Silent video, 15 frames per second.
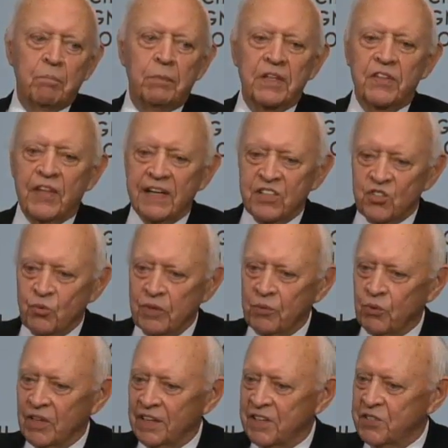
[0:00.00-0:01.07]
but that's
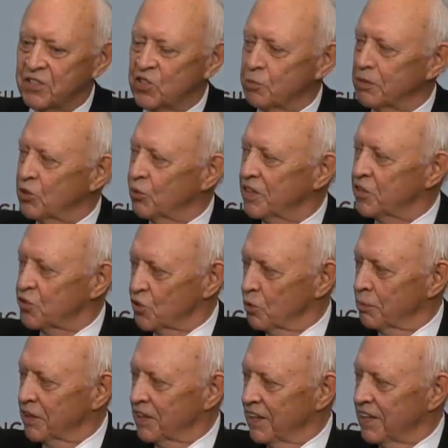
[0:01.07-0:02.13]
when relations between
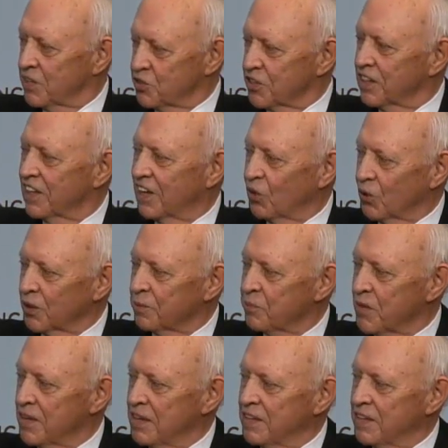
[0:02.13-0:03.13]
Truman and Eisenhower